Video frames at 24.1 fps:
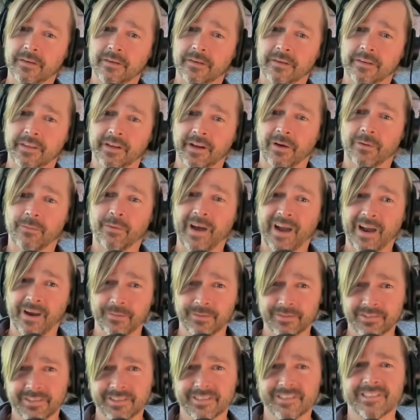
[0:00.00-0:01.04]
you know, our
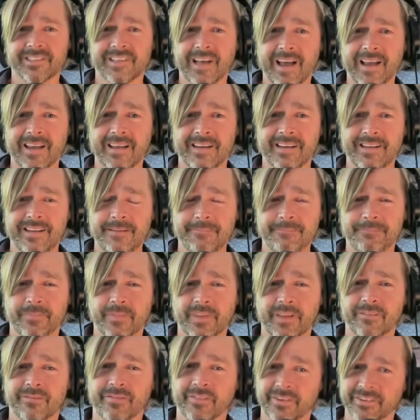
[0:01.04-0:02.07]
society
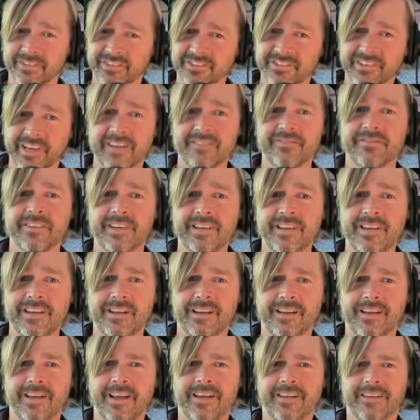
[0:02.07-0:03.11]
for safety,
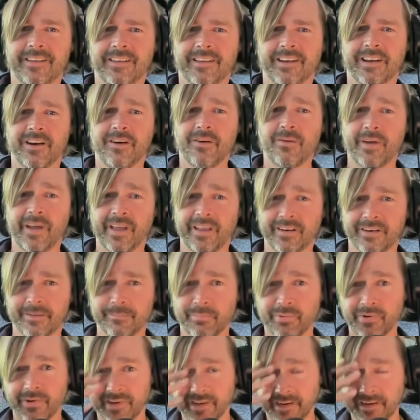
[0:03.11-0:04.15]
you know, and
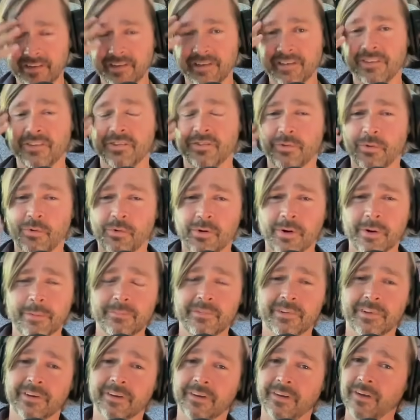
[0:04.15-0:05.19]
predicted storms
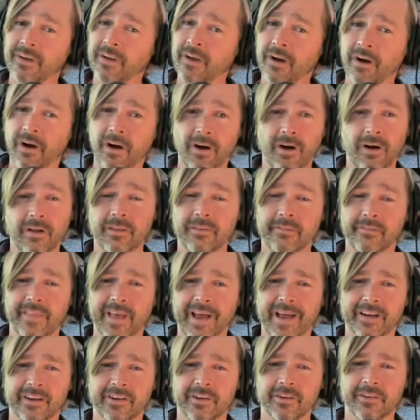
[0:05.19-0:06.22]
and all of
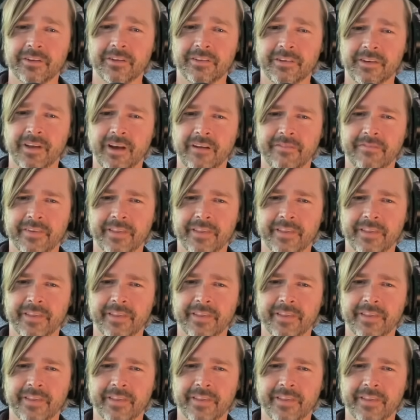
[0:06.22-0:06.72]
that good stuff.